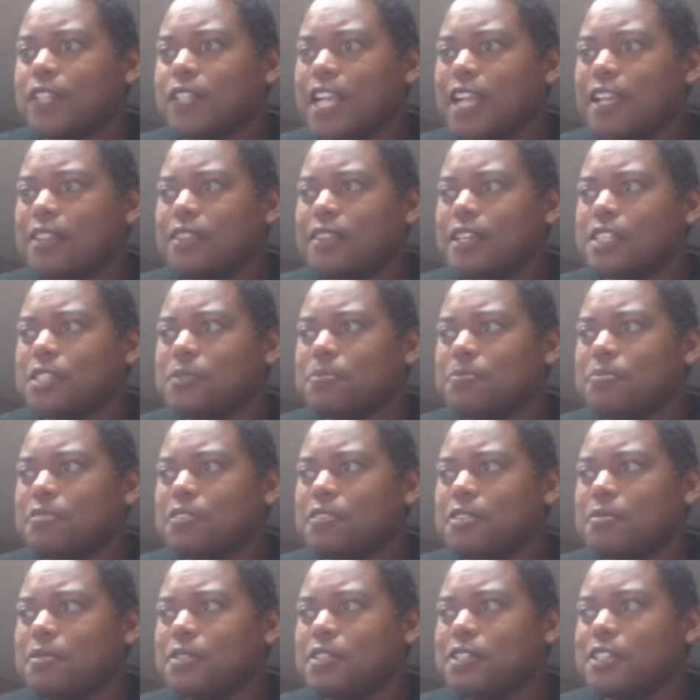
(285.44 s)
And that's
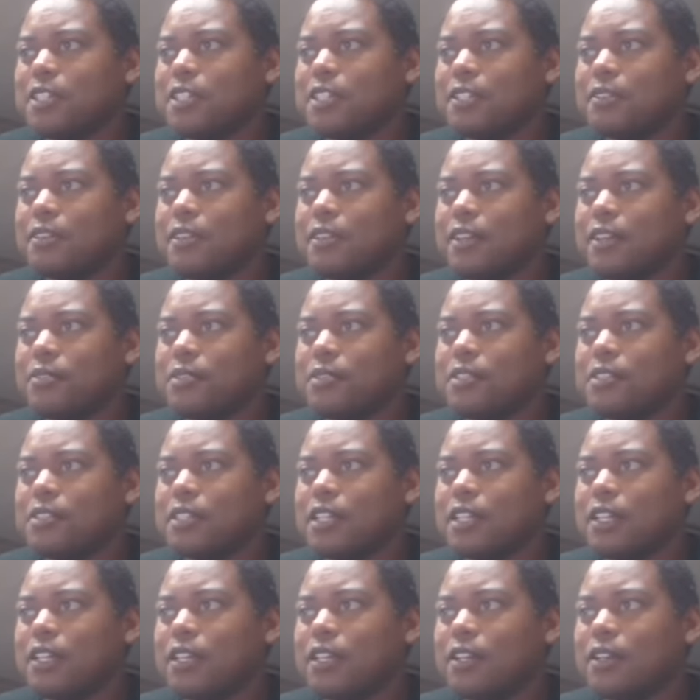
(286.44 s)
pretty much it, I would
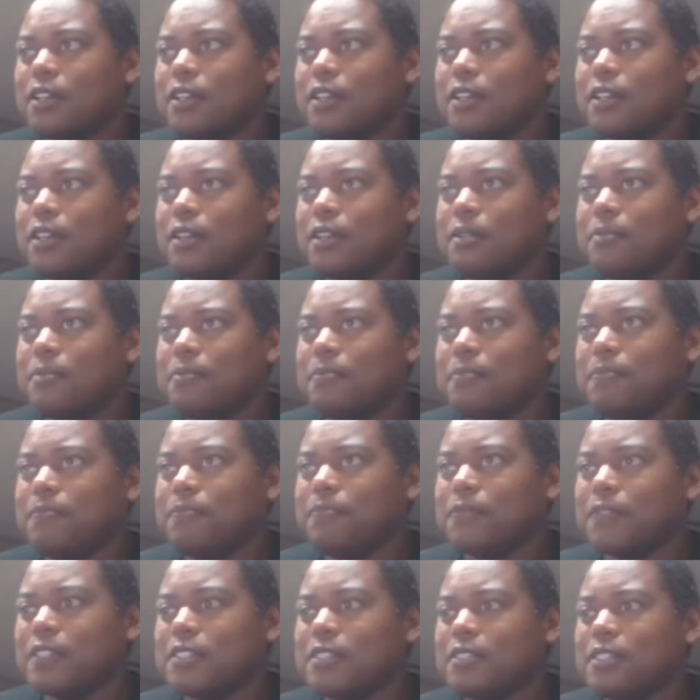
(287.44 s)
say.
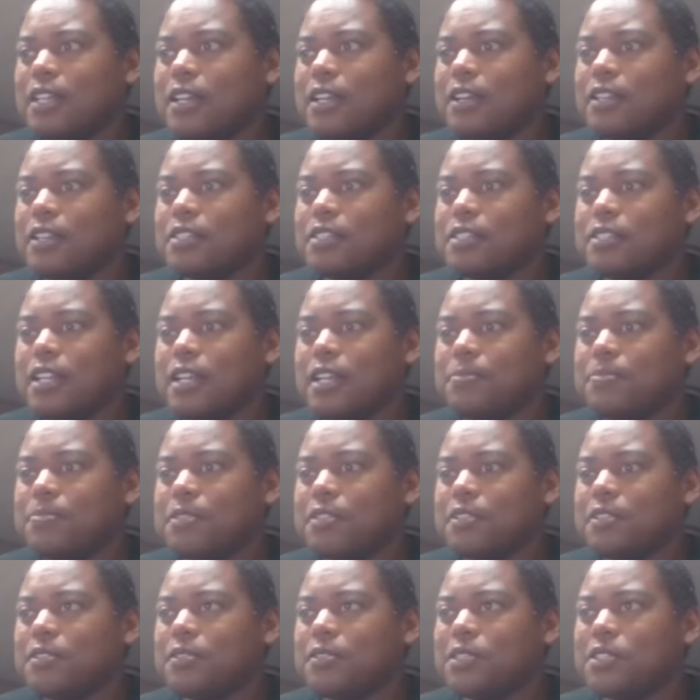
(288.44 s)
It's not
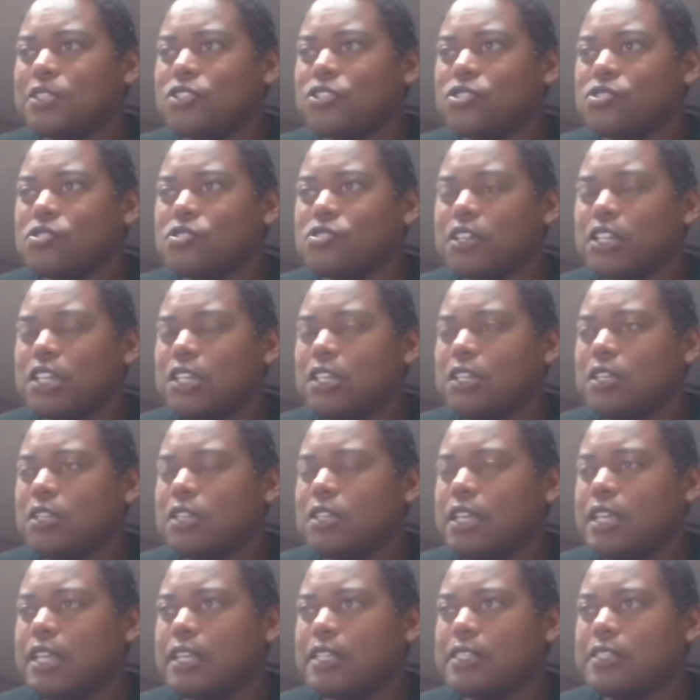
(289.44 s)
particularly
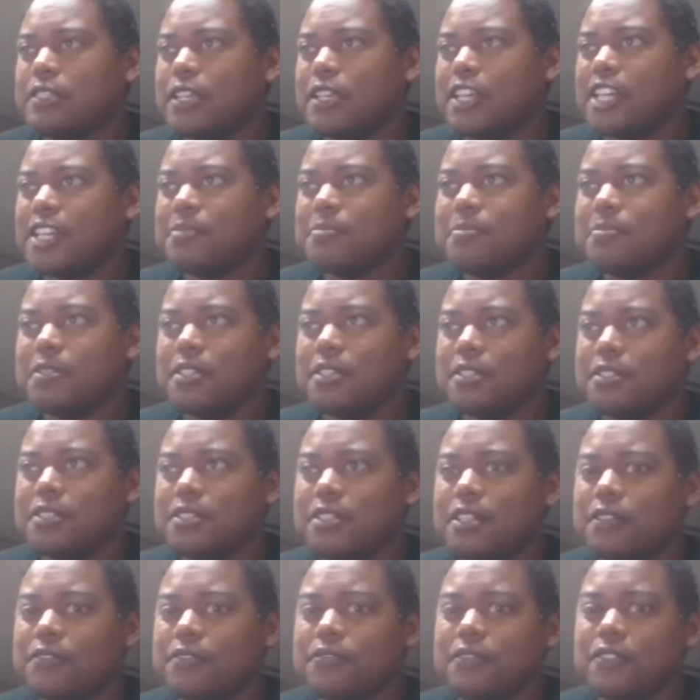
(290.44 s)
tricky exam, but it's
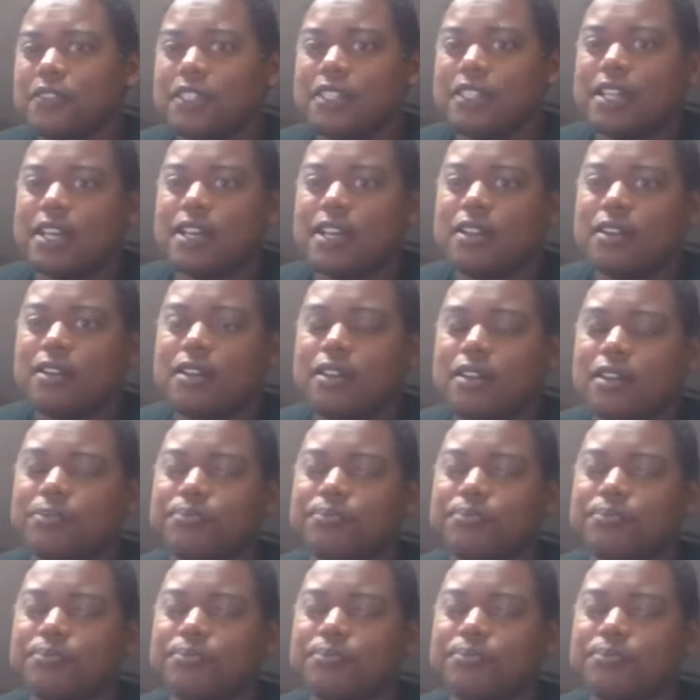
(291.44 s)
definitely not.